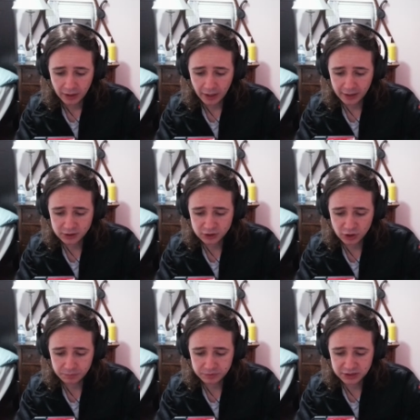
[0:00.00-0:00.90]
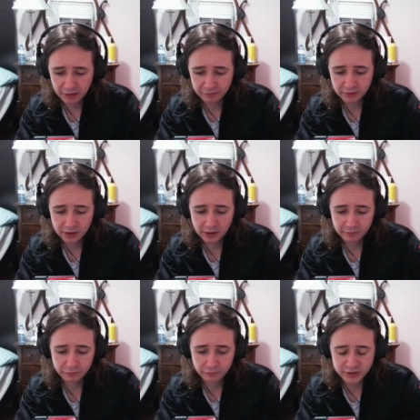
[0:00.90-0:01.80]
and stop safely if
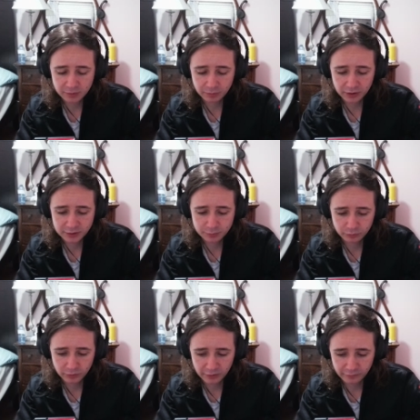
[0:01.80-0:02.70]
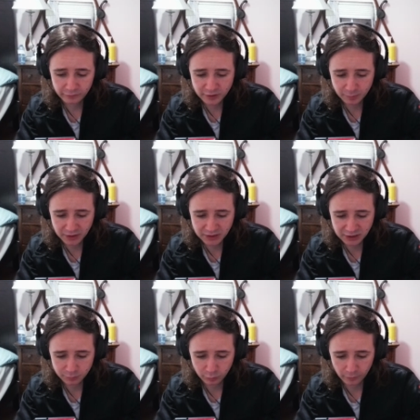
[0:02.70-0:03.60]
visibility is
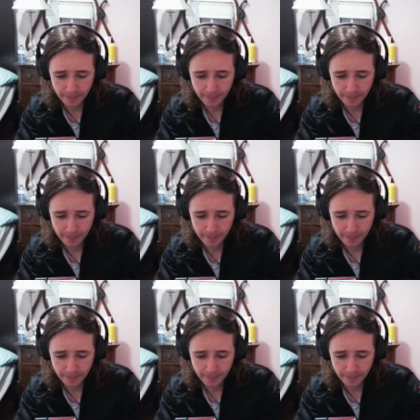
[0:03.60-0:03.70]
poor.